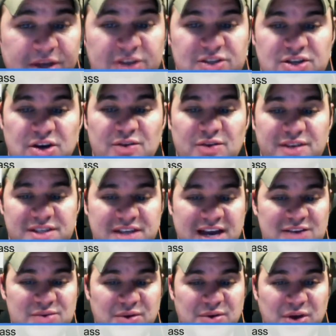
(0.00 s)
So these
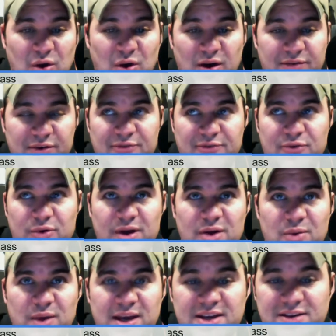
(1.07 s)
guys would go off on a 4-day
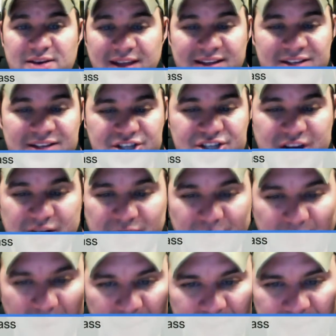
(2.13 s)
weekend to, like, the Czech
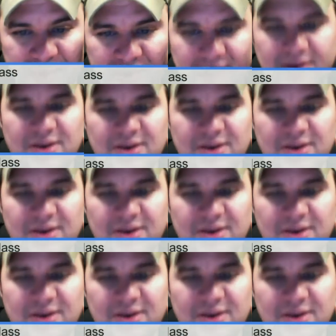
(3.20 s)
Republic,